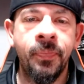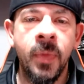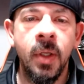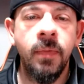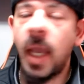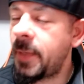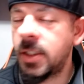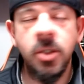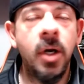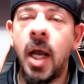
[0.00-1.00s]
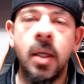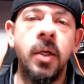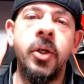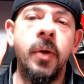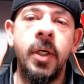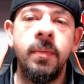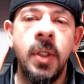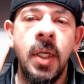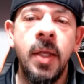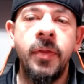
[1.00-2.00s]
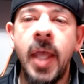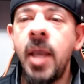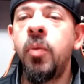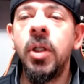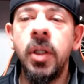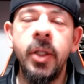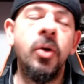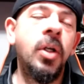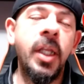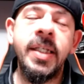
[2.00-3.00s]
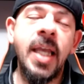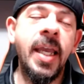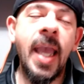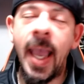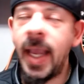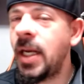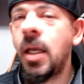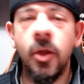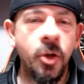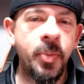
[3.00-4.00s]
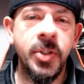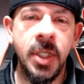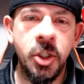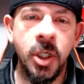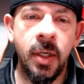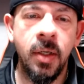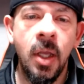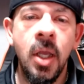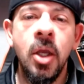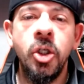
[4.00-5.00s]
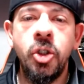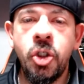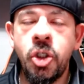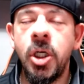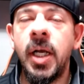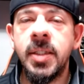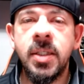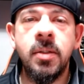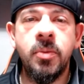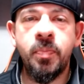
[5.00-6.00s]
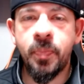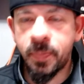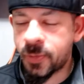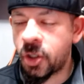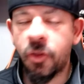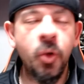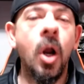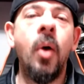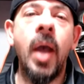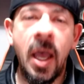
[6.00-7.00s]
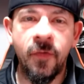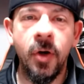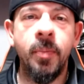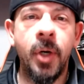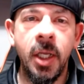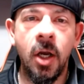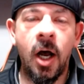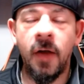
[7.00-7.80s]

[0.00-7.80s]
That means they're not going to do it. They will literally take any other position just to throw everybody off.